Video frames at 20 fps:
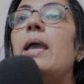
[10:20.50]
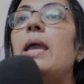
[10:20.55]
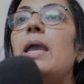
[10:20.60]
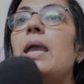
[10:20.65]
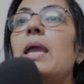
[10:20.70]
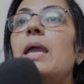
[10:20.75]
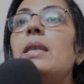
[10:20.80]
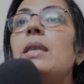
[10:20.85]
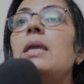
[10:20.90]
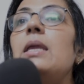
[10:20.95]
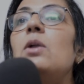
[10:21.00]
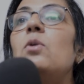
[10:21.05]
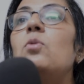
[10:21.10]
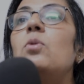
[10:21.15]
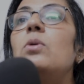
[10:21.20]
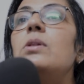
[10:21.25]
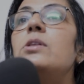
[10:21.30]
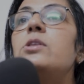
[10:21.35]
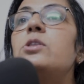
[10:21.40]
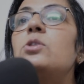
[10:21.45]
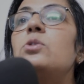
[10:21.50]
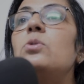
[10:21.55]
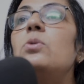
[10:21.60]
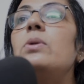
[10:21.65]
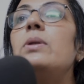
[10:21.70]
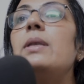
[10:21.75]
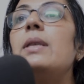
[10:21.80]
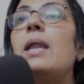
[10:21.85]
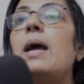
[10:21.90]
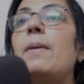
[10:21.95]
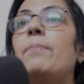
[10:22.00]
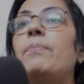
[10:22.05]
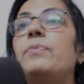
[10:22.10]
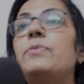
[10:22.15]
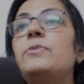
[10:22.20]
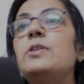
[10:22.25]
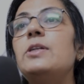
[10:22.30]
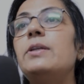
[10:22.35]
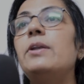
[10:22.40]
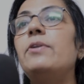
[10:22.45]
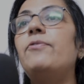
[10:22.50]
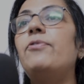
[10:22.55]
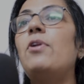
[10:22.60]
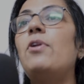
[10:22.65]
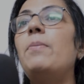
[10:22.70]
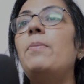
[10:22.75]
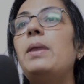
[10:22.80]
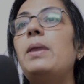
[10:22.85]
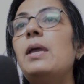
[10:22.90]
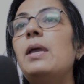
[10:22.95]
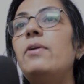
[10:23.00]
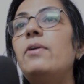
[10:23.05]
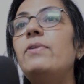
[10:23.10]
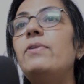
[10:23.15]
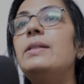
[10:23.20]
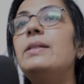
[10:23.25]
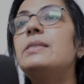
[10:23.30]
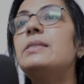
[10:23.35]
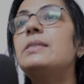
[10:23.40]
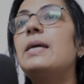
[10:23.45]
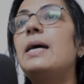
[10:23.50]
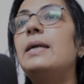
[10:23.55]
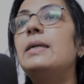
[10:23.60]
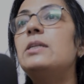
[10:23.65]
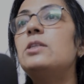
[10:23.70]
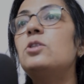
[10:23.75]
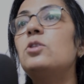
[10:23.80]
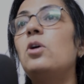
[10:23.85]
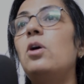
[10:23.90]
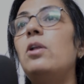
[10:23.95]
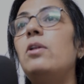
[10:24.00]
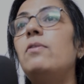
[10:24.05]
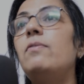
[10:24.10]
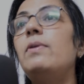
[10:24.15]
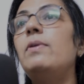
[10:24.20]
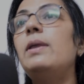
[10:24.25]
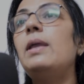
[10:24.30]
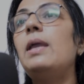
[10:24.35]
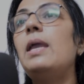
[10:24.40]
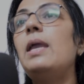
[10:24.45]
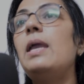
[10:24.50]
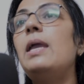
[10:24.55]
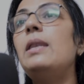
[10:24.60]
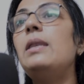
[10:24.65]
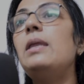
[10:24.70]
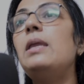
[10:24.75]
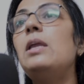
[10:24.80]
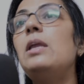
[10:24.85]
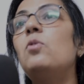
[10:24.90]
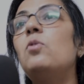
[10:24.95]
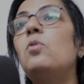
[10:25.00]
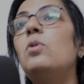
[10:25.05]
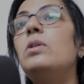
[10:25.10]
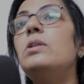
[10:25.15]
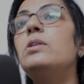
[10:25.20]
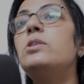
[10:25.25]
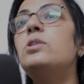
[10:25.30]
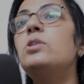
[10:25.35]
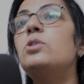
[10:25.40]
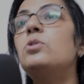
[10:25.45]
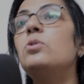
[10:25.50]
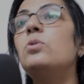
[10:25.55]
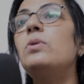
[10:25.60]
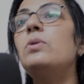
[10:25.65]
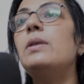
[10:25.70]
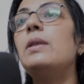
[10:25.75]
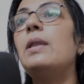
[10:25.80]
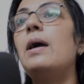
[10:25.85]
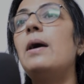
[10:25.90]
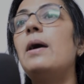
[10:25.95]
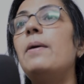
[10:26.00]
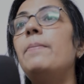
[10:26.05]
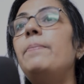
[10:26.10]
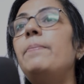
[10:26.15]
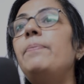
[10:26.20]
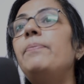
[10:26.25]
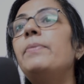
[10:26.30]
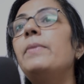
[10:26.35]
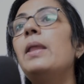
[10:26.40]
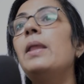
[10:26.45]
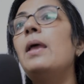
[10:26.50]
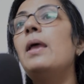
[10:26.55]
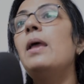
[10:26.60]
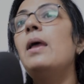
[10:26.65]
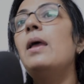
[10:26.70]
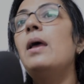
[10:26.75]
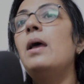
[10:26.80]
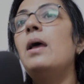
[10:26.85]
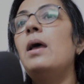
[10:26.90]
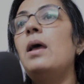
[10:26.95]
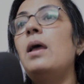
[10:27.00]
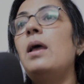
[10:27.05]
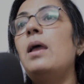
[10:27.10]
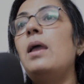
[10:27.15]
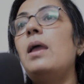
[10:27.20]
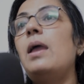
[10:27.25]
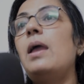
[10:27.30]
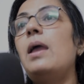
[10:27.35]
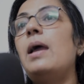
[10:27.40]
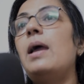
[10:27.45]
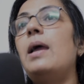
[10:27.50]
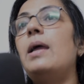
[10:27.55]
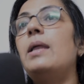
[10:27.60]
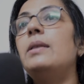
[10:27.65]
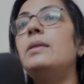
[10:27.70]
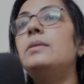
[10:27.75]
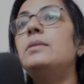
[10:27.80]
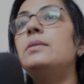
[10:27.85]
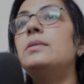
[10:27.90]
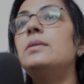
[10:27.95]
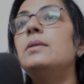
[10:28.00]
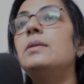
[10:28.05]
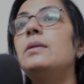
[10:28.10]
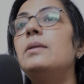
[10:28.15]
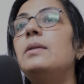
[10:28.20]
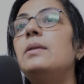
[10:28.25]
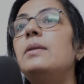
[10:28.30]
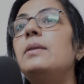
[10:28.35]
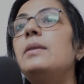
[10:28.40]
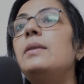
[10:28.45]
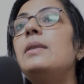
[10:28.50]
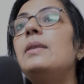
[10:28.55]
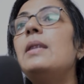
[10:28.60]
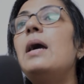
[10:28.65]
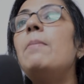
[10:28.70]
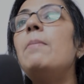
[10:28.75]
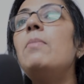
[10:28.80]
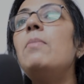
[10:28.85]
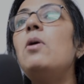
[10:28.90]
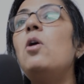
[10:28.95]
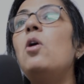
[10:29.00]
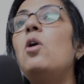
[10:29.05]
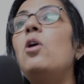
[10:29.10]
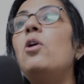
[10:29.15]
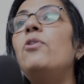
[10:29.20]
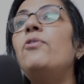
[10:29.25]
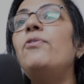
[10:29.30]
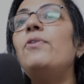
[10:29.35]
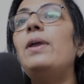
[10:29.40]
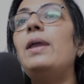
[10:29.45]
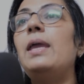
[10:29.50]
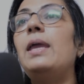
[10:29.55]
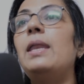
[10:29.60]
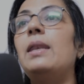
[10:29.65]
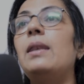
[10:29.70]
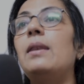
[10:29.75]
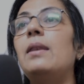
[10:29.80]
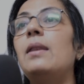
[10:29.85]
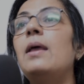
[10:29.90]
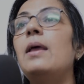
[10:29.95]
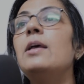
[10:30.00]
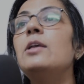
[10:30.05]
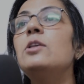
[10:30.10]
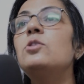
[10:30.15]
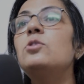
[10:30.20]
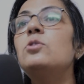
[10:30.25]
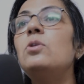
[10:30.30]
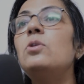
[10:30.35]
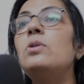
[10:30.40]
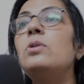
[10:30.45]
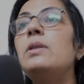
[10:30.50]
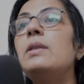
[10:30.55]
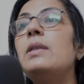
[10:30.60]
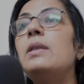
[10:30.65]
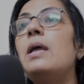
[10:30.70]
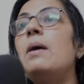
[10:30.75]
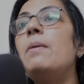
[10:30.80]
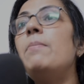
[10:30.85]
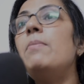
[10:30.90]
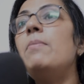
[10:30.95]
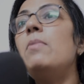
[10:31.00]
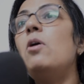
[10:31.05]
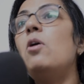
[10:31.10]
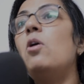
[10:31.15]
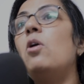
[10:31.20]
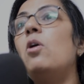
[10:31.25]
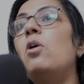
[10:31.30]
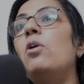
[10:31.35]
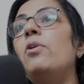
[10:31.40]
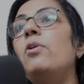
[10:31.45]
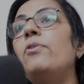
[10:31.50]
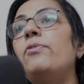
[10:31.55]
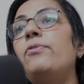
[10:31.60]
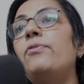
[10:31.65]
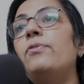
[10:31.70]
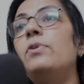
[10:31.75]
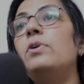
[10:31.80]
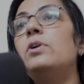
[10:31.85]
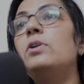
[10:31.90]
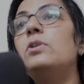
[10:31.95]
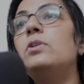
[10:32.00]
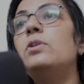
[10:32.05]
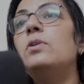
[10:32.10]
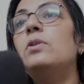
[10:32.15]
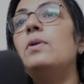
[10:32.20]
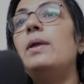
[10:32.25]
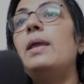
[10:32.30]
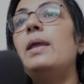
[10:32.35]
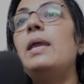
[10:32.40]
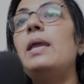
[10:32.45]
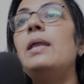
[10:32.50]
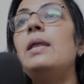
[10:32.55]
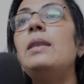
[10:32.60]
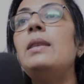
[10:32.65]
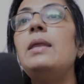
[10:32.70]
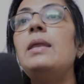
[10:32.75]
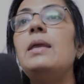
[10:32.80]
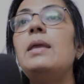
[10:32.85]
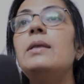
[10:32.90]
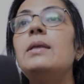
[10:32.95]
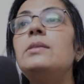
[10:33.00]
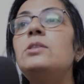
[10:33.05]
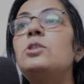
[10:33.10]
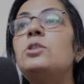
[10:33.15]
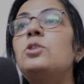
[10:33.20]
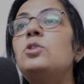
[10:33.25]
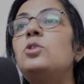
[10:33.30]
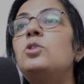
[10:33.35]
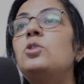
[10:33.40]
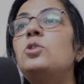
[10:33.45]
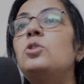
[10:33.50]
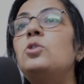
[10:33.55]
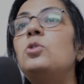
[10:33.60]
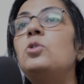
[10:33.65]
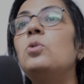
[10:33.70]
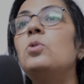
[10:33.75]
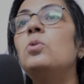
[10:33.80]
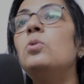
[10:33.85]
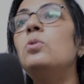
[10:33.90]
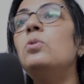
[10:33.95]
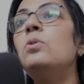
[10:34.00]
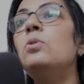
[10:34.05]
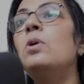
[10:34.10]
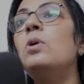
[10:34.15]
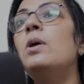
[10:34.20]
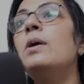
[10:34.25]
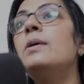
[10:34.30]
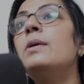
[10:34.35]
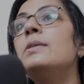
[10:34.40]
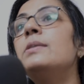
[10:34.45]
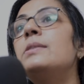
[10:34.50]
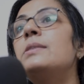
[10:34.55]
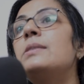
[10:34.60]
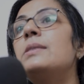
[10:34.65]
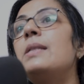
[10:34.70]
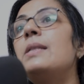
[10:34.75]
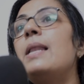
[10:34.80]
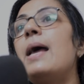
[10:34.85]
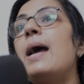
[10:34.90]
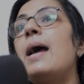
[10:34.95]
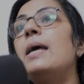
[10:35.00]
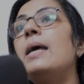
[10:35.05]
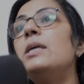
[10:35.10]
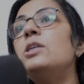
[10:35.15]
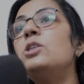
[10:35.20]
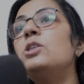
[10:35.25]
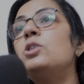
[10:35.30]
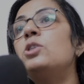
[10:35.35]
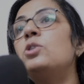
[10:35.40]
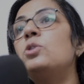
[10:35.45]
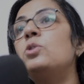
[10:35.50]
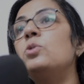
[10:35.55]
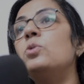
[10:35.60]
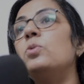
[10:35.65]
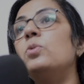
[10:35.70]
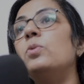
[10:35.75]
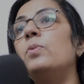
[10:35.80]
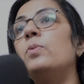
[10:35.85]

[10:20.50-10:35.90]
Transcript: n equals to num. Children, from here we'll start solving. N equals to num and num of n. So num of n is 2/2.